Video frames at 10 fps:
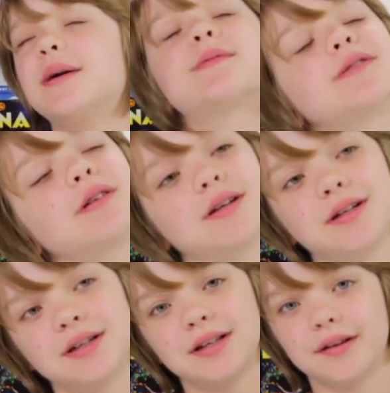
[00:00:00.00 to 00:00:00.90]

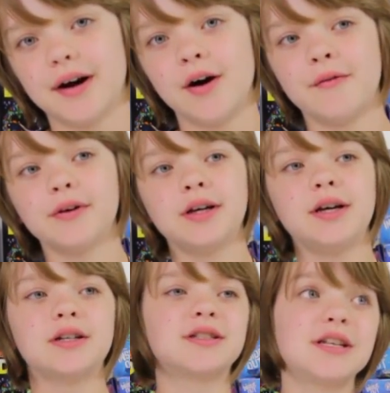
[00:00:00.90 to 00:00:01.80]
absolutely in love
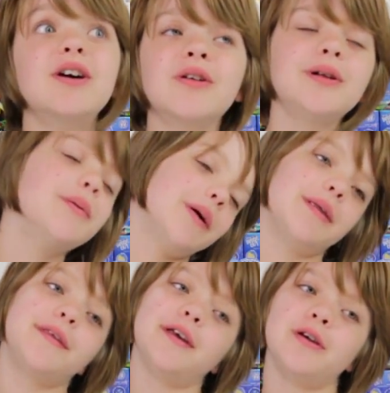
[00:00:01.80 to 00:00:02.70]
still
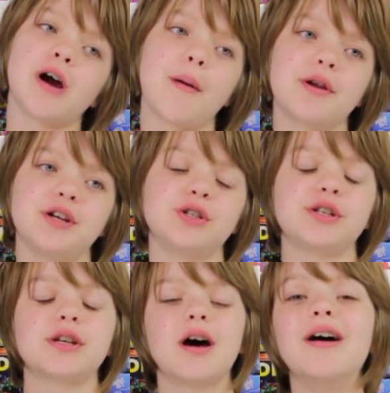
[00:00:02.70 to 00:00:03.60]
with the
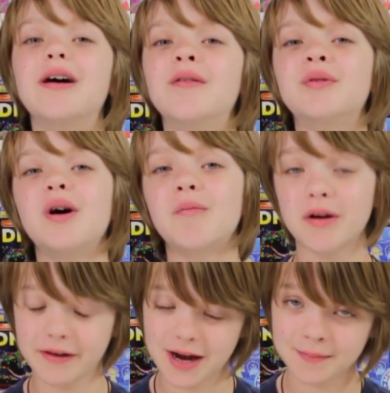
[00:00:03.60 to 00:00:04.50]
combination of one
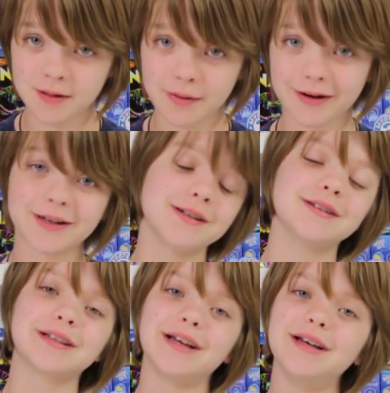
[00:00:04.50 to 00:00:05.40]
of the Captain
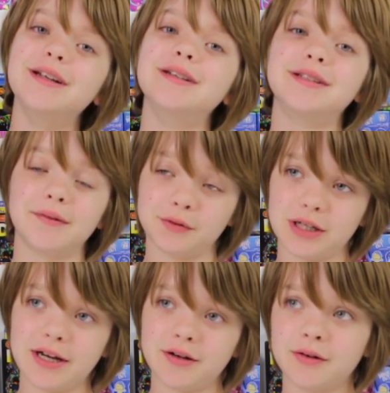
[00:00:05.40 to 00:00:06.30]
Americas and Devil
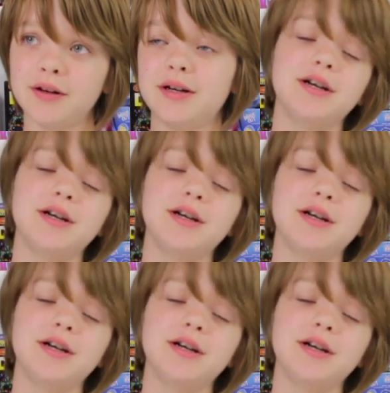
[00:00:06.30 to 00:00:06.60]
Dino.